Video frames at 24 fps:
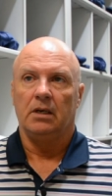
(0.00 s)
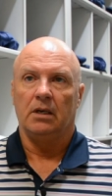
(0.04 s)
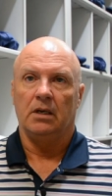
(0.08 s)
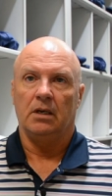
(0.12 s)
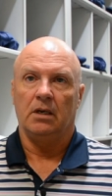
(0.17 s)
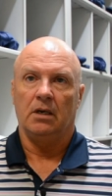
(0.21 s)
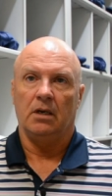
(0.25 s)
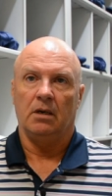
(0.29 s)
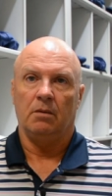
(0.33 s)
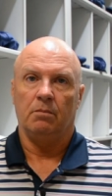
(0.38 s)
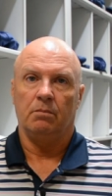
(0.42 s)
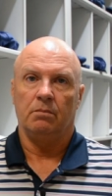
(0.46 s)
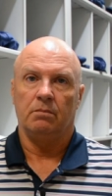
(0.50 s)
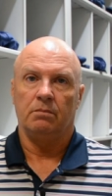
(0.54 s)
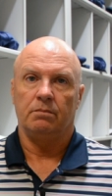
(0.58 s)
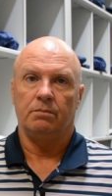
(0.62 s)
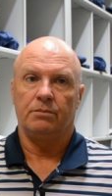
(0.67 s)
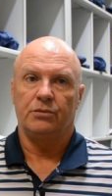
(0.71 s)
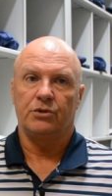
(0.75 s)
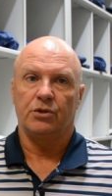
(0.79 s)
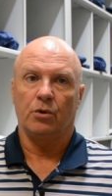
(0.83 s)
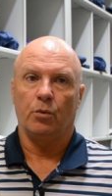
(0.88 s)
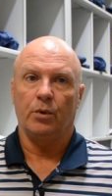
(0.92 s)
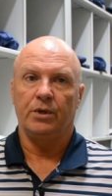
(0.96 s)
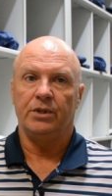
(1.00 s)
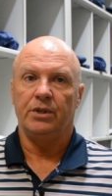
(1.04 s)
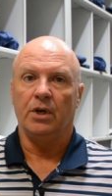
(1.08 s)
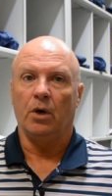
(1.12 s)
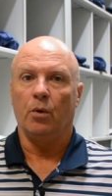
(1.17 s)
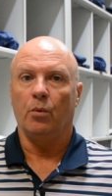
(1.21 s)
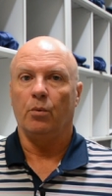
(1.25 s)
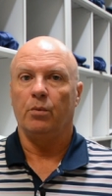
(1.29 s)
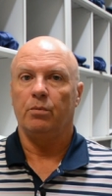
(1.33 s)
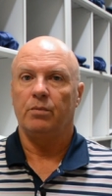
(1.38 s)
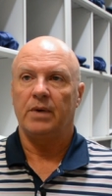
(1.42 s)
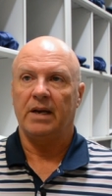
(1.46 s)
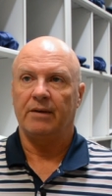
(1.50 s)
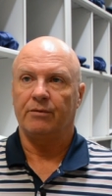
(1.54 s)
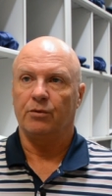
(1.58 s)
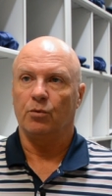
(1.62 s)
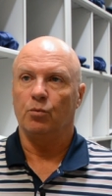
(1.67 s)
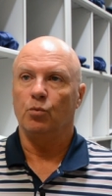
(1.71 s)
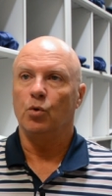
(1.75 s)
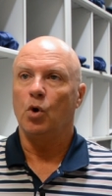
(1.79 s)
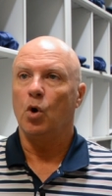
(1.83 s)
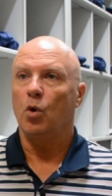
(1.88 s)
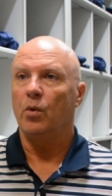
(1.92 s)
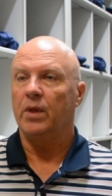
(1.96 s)
Um, so we don't have to
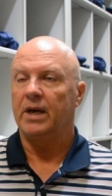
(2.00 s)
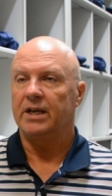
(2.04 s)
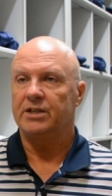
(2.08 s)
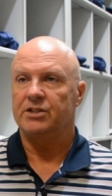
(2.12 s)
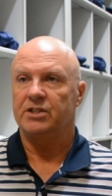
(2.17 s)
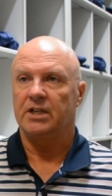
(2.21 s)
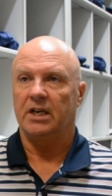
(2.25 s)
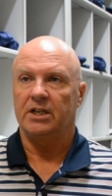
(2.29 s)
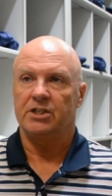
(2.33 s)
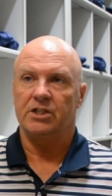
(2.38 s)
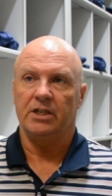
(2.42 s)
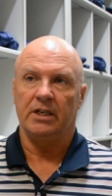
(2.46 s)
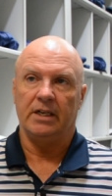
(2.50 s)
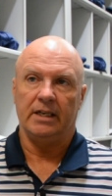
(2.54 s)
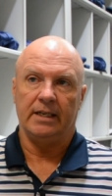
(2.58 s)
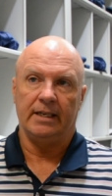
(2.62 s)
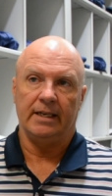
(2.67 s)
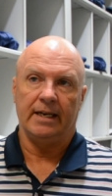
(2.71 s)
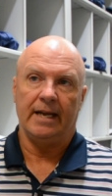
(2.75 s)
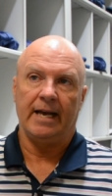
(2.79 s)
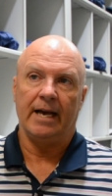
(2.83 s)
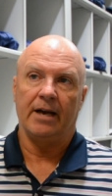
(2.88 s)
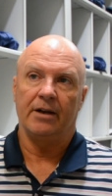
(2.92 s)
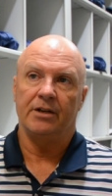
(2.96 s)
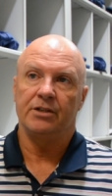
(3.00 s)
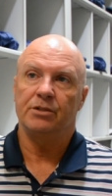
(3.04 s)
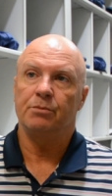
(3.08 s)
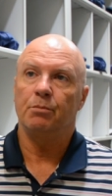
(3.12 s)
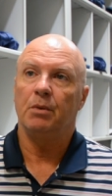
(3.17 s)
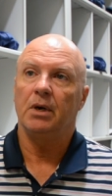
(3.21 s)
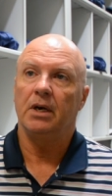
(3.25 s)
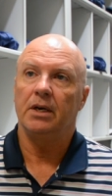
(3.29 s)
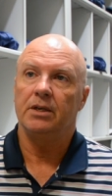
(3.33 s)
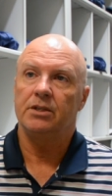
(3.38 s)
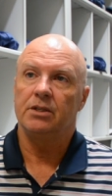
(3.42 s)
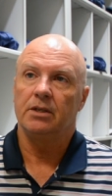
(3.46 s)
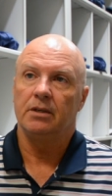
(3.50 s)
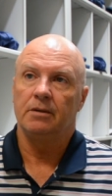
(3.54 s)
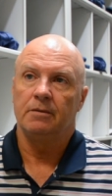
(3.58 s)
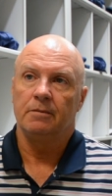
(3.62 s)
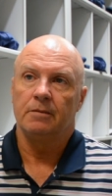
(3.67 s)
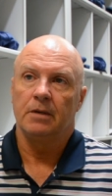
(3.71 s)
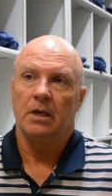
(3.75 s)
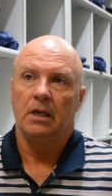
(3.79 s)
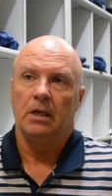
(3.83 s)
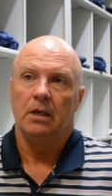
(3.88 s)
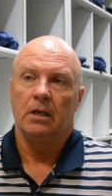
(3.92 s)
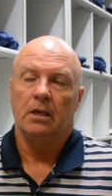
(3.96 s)
roll that section in and out as much.
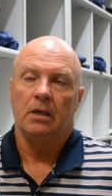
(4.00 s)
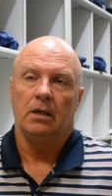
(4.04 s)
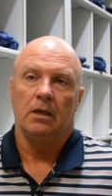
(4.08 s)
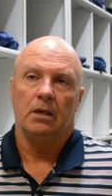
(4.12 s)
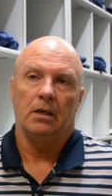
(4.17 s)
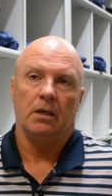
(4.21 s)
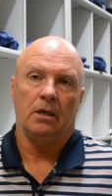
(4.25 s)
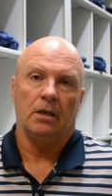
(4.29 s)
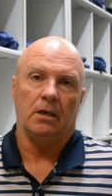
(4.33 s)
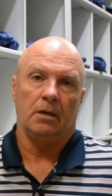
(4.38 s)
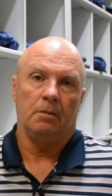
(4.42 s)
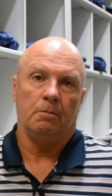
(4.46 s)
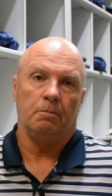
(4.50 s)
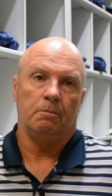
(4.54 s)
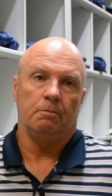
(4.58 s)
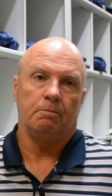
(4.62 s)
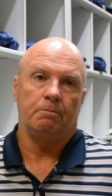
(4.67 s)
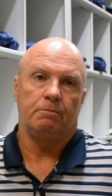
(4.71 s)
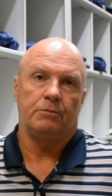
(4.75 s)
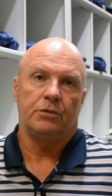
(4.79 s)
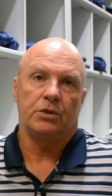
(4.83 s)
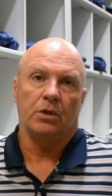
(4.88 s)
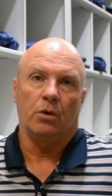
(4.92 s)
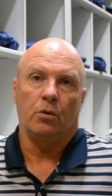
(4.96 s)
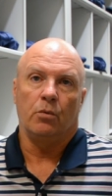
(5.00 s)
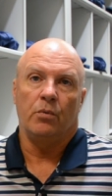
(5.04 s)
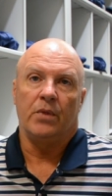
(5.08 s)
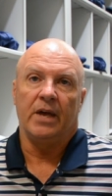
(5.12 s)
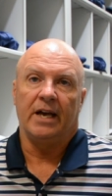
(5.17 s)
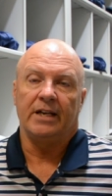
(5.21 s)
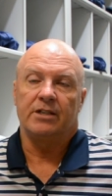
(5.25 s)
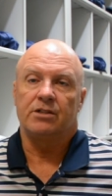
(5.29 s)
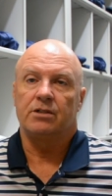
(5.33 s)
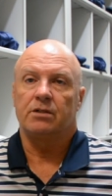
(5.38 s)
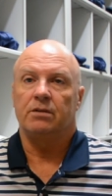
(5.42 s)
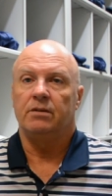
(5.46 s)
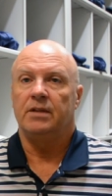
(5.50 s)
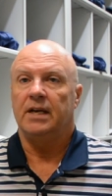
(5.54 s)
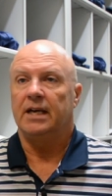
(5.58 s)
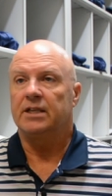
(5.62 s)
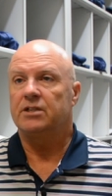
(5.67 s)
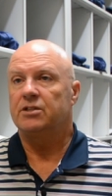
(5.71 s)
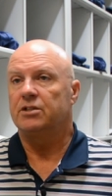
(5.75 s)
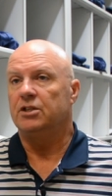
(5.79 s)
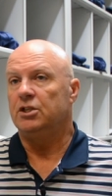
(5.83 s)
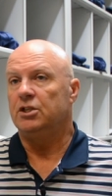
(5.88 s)
Um, so that's that's